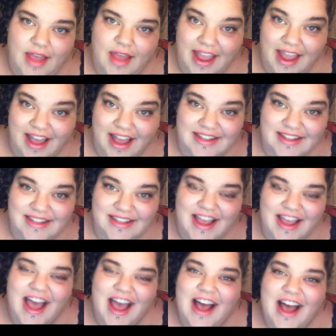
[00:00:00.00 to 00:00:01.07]
Hey guys!
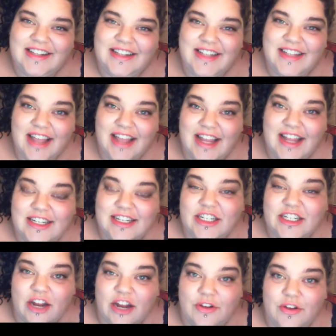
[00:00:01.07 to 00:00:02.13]
Uh, today I'd like to
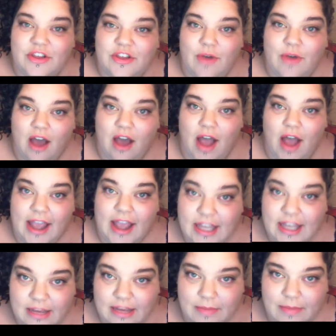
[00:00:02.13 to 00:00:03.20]
share with you how I
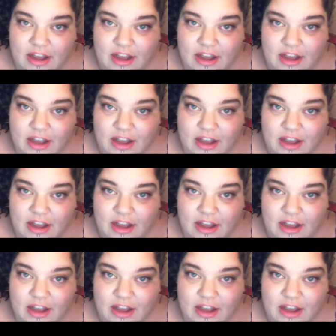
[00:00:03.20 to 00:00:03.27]
keep my